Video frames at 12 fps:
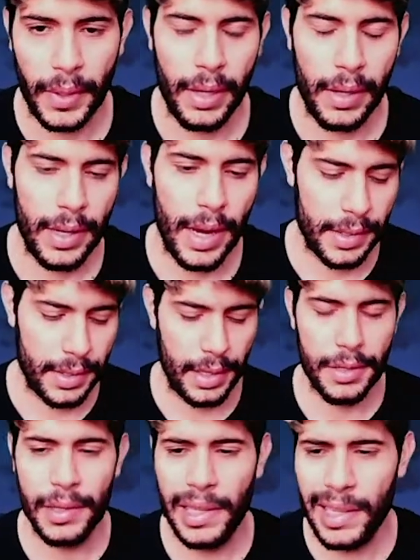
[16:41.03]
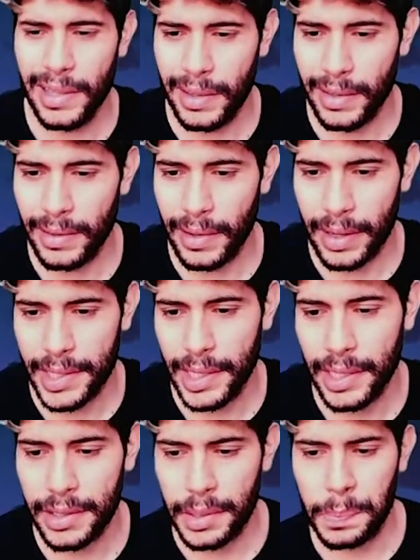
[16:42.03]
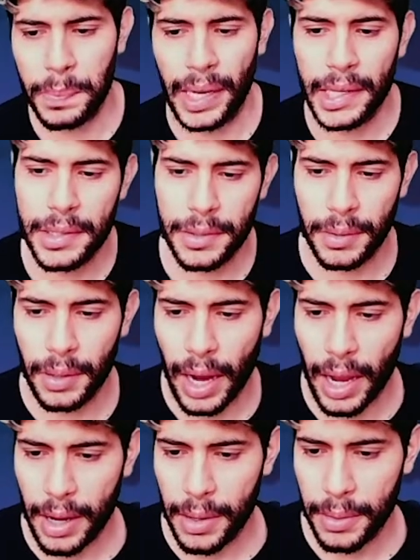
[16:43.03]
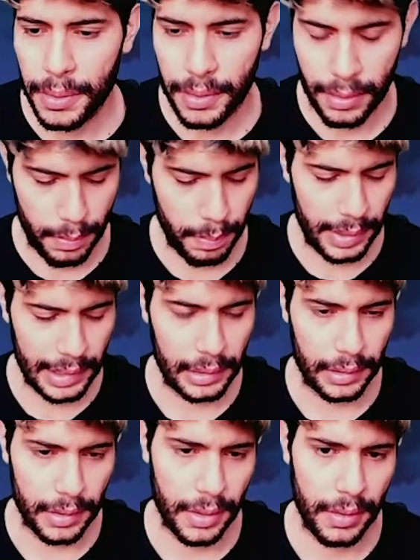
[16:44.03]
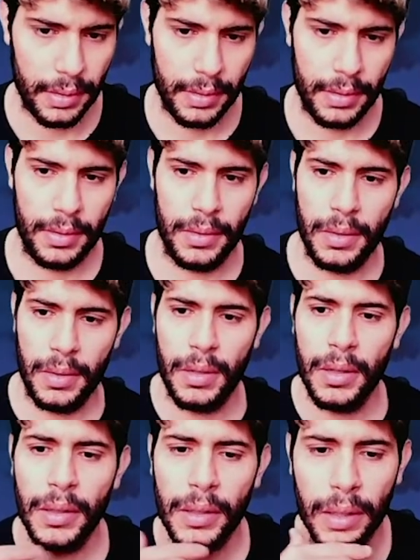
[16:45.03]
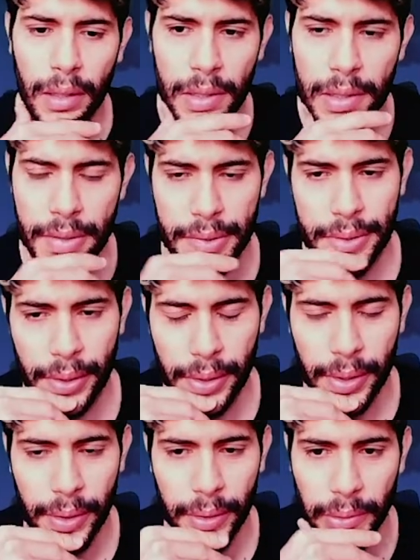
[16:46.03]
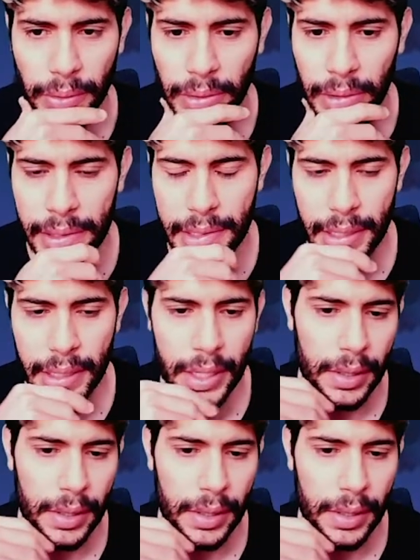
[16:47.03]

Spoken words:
Yeah, it's actually, I think it depends on how they're built. So let's see.